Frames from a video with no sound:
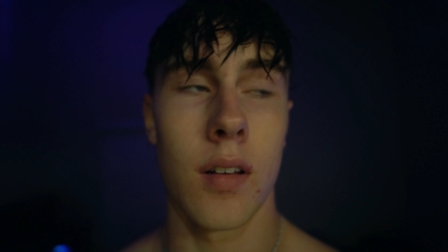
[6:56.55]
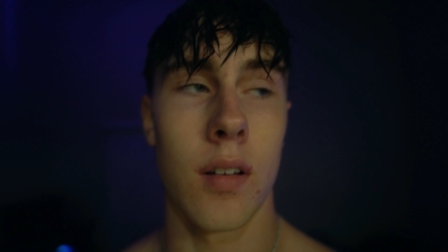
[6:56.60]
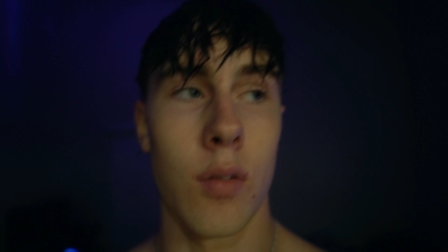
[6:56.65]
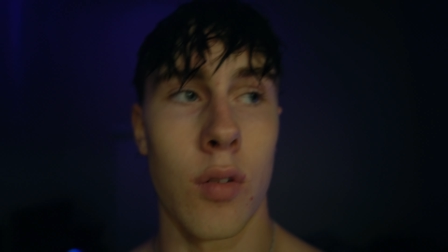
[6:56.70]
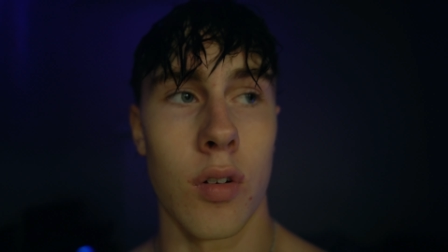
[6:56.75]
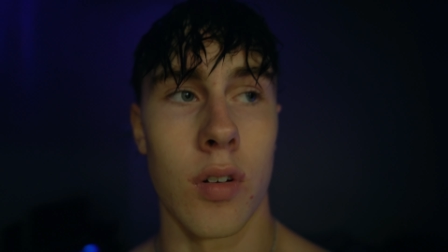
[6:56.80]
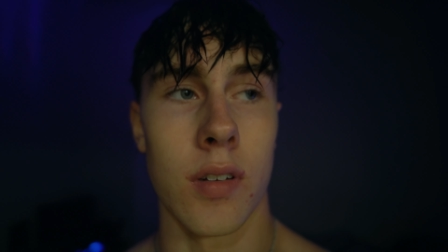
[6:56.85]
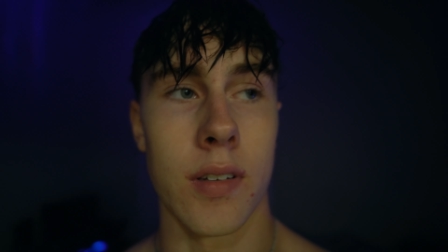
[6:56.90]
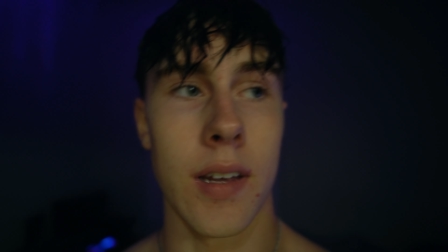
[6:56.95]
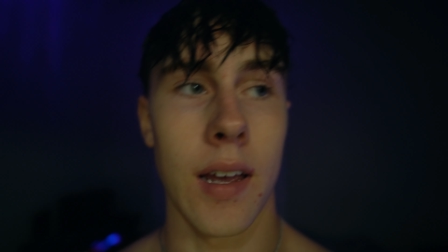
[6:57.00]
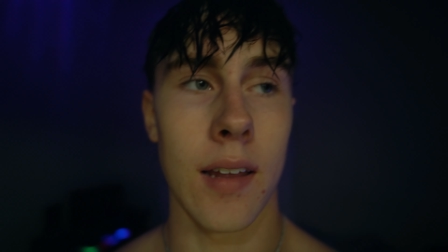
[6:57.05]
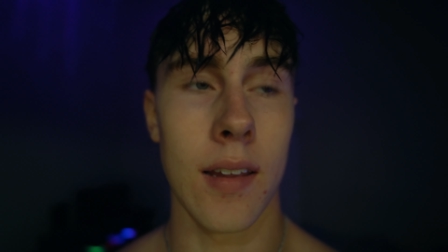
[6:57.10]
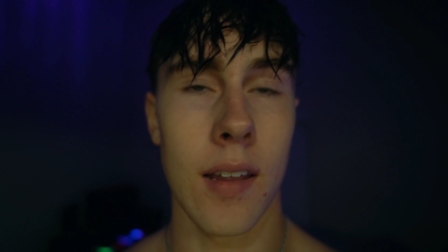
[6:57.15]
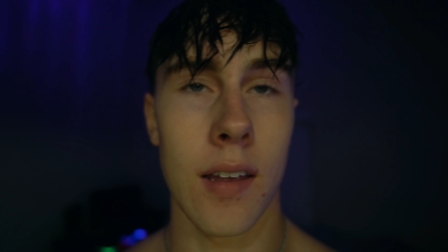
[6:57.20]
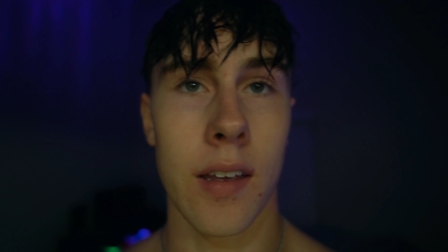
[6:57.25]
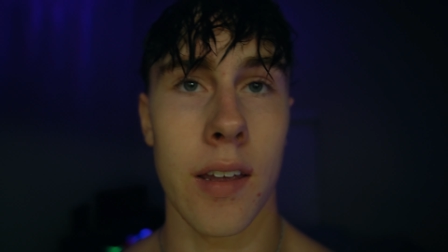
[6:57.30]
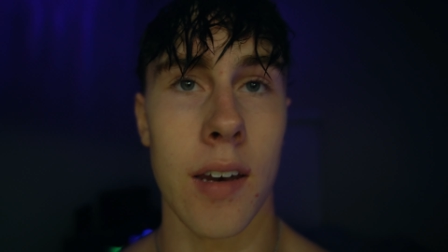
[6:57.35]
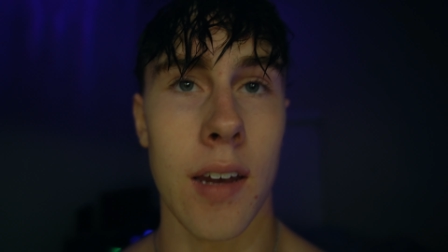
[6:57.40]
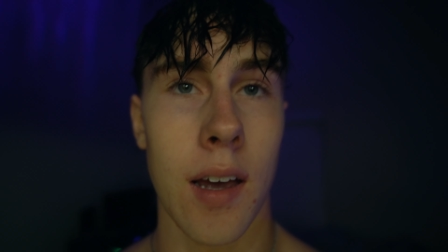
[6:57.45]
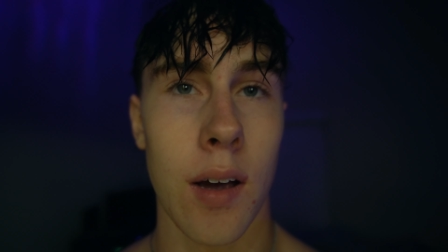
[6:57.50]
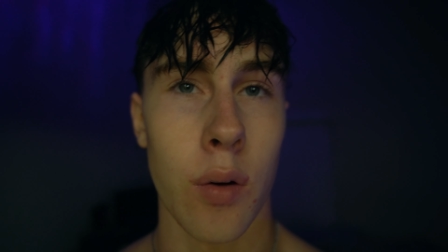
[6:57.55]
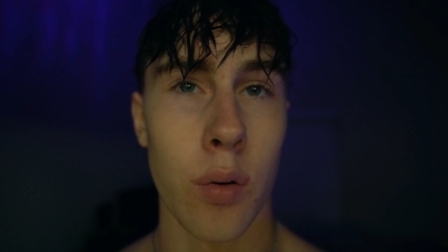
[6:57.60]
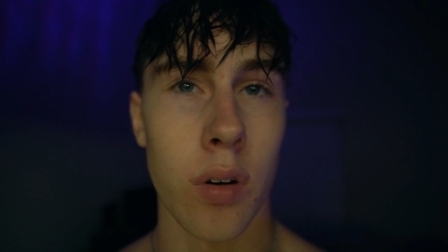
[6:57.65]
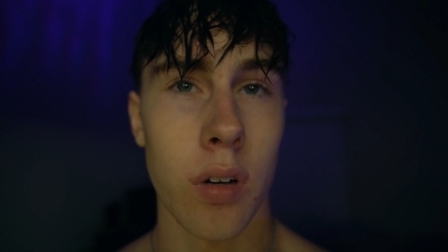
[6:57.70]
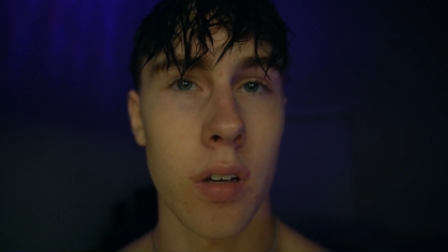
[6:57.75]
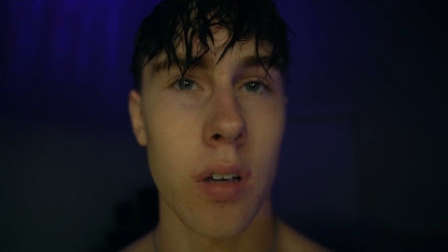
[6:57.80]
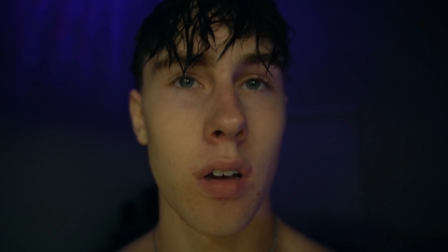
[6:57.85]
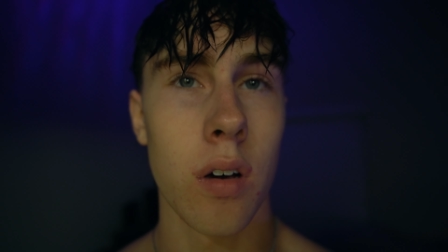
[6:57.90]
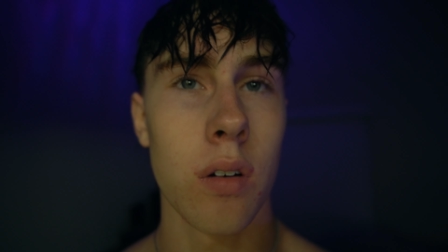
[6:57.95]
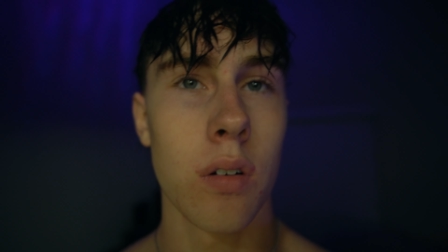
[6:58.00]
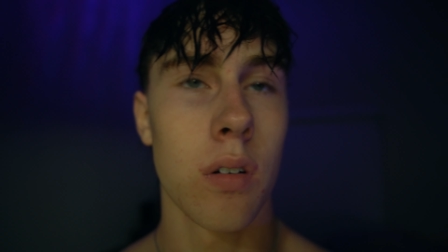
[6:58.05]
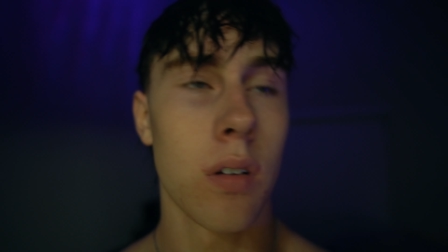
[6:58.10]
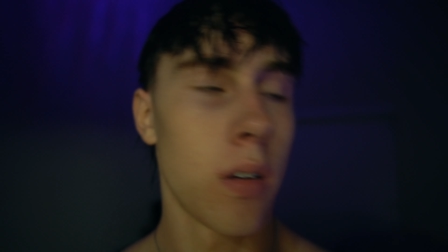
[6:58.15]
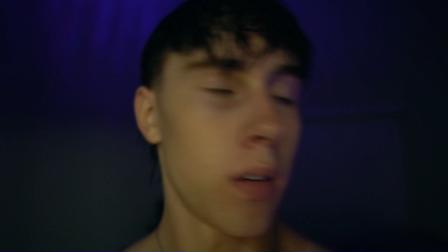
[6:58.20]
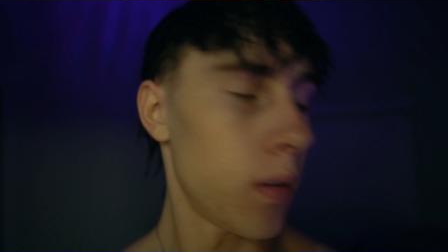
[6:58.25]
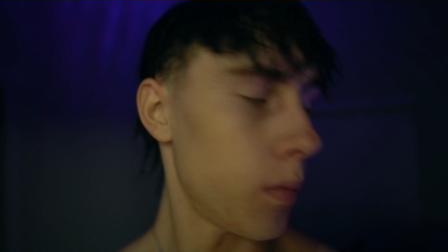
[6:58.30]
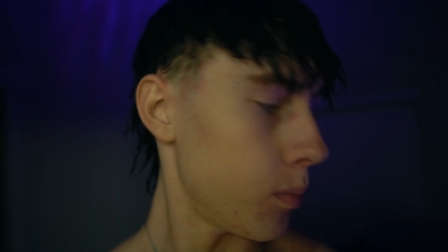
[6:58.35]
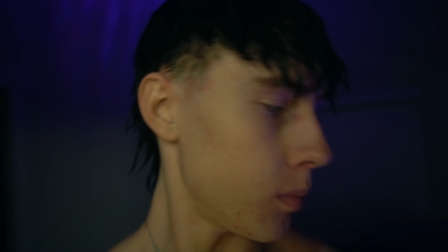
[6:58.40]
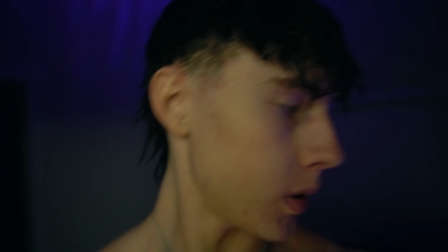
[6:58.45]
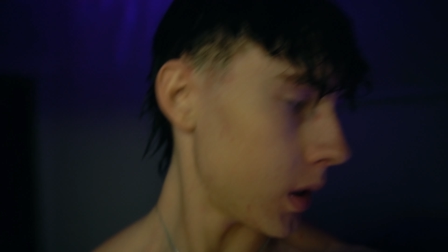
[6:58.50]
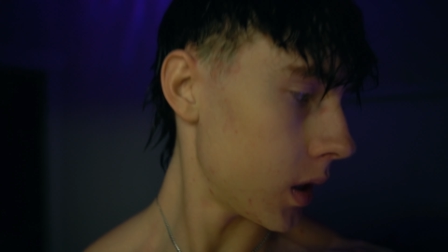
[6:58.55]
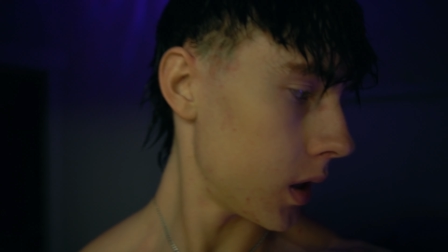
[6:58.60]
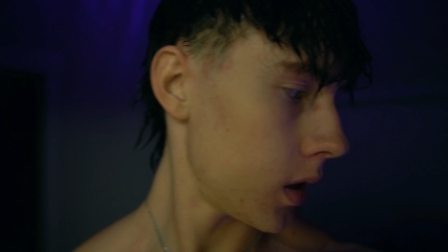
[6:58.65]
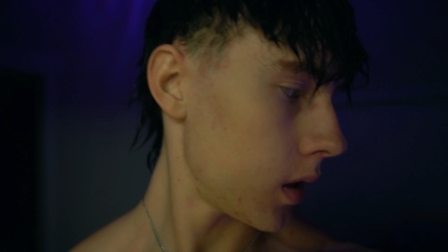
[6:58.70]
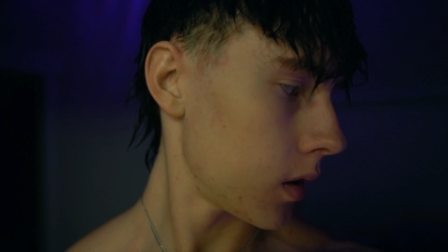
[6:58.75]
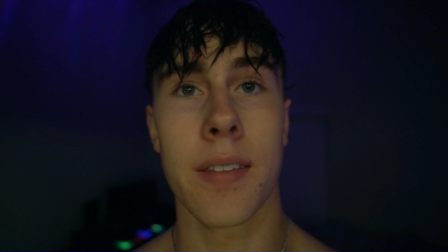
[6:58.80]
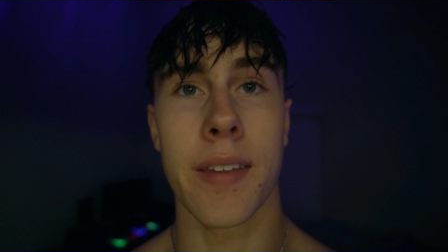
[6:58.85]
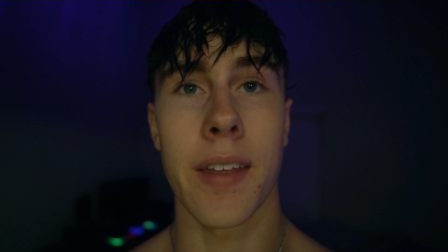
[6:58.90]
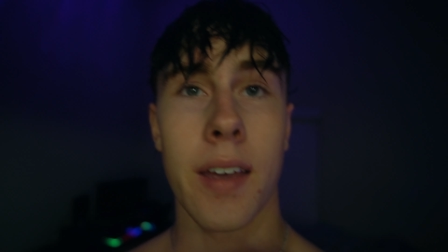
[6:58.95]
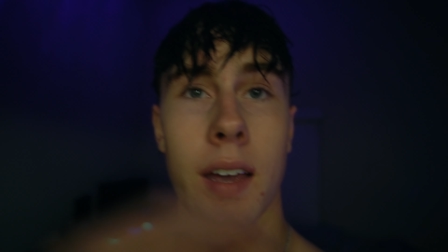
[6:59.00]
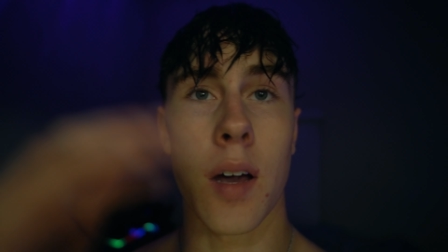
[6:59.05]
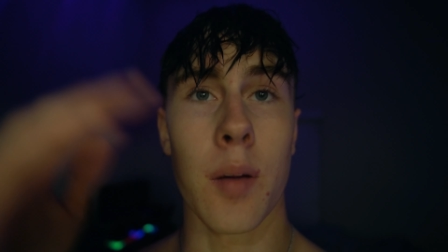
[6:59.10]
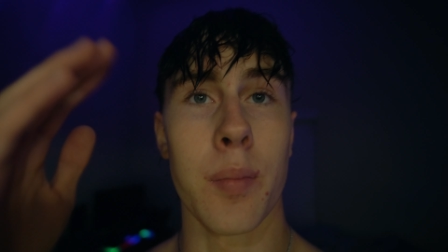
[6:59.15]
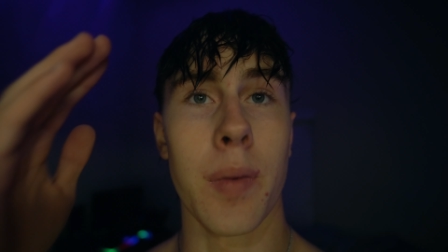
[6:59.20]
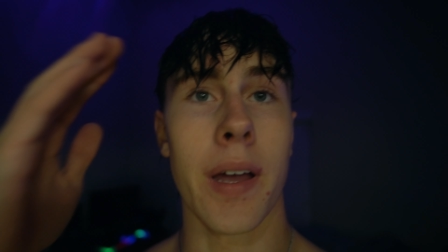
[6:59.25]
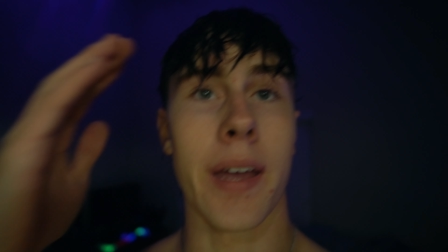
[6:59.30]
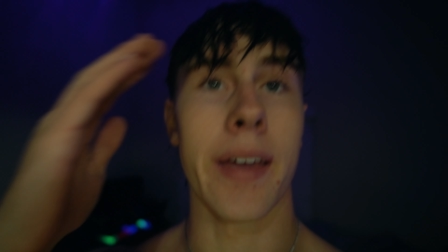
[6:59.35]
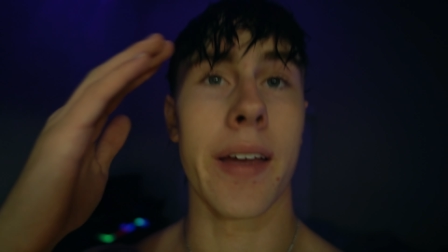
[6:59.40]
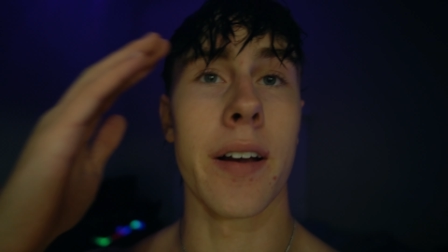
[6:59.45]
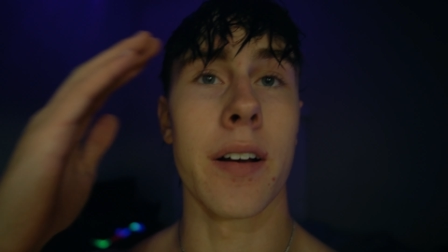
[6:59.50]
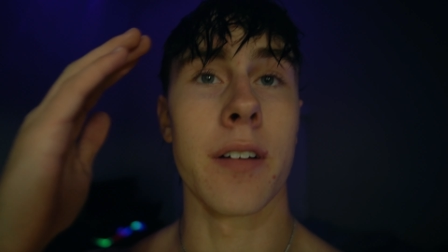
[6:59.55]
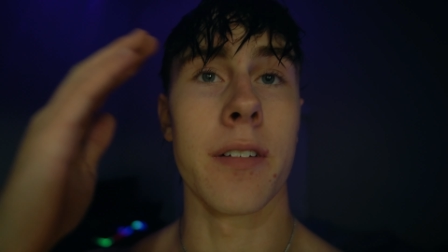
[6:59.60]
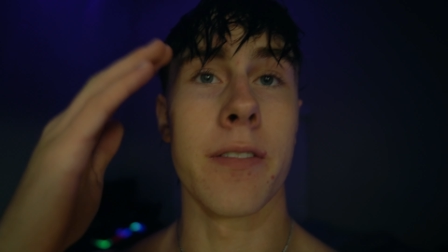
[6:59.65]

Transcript: Well, it died like an hour ago, but they got my hair